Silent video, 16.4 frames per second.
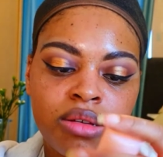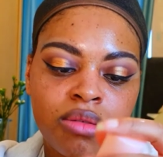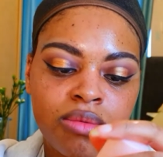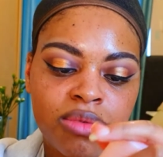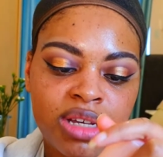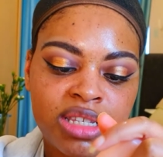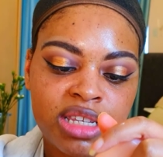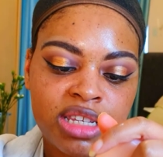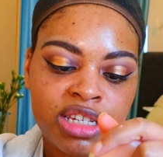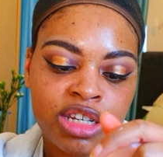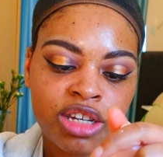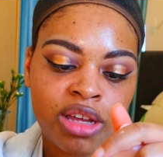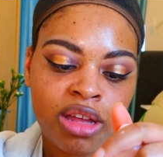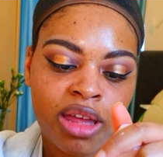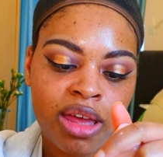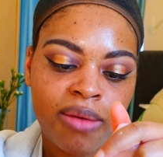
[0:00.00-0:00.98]
what is it?
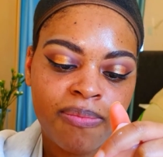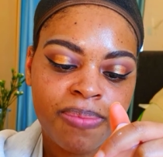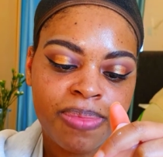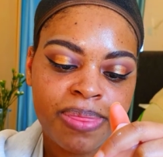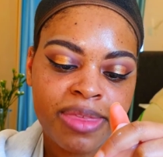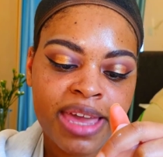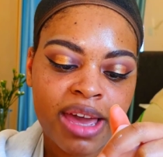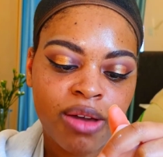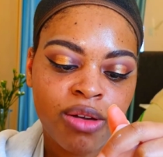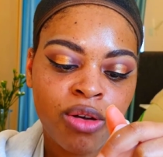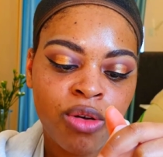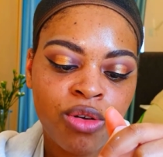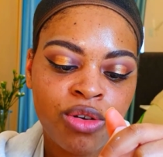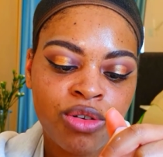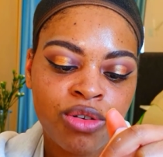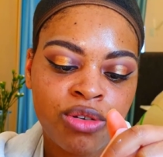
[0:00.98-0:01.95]
Um, yeah,
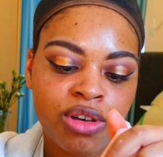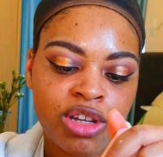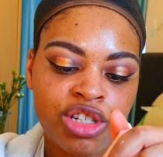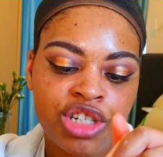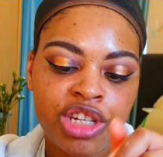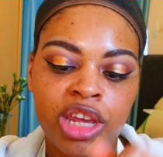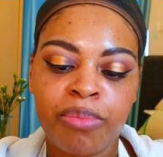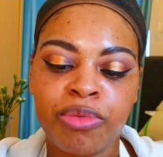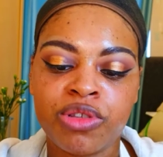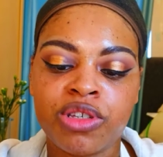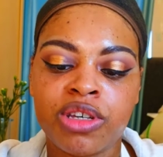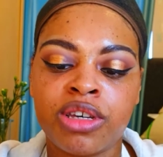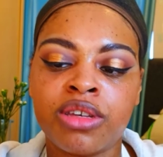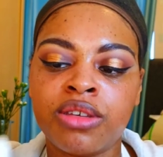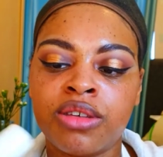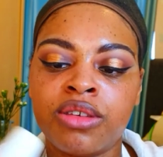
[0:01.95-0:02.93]
coconut and shea butter.